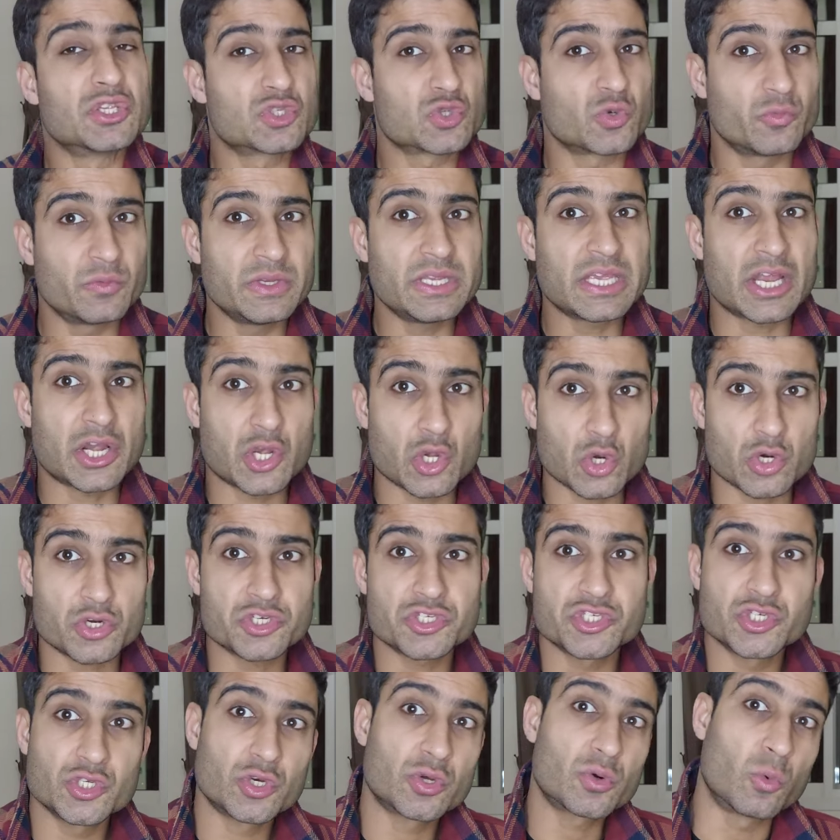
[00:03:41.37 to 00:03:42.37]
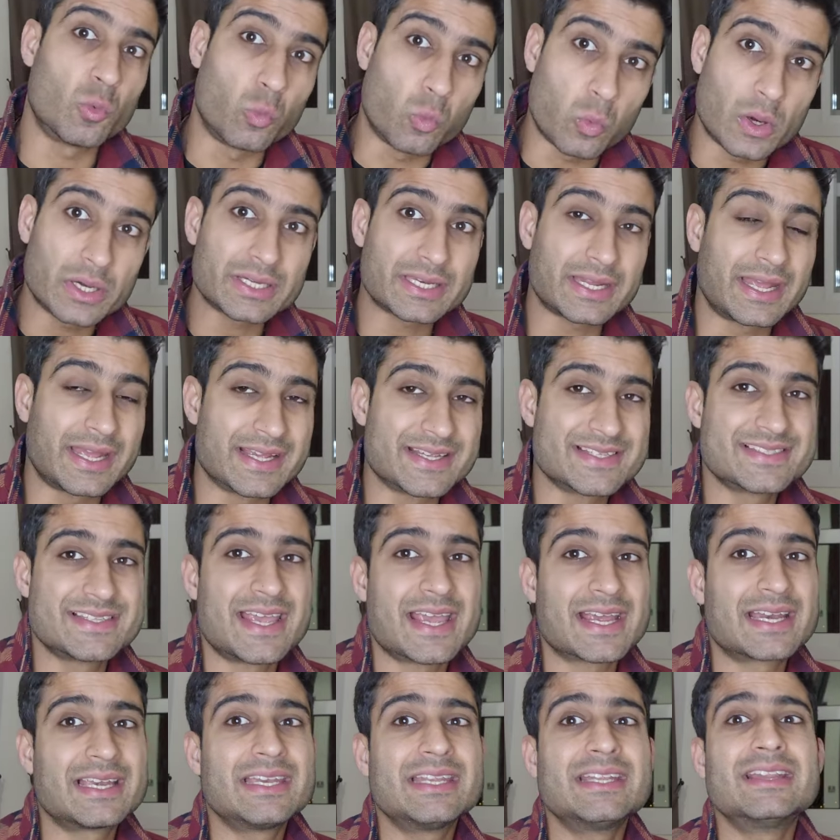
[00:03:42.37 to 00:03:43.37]
So we are not sure what
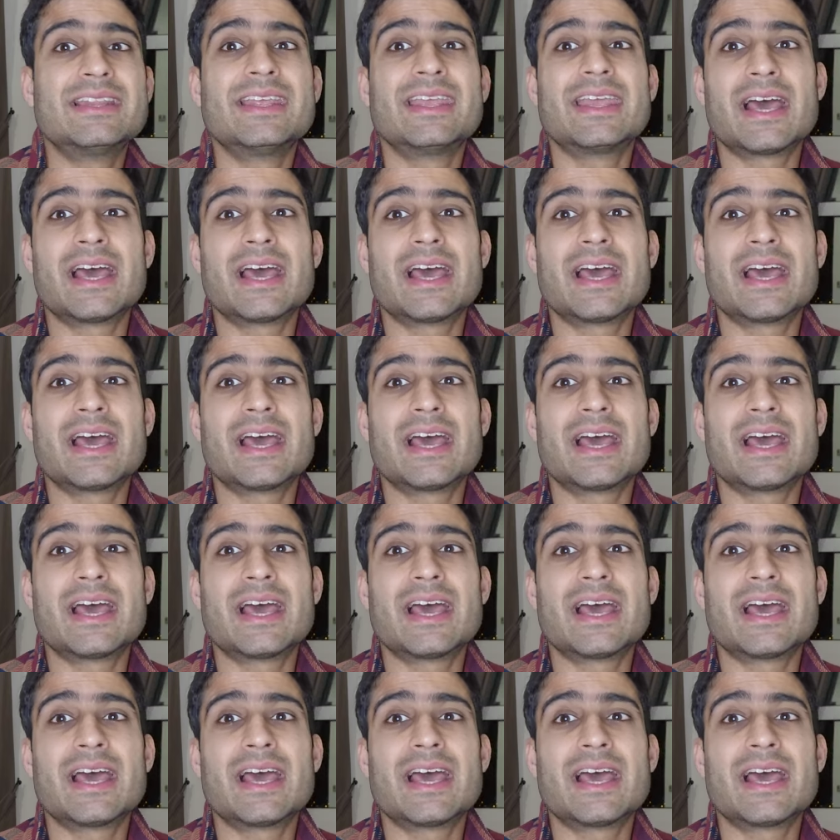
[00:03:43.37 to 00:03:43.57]
exactly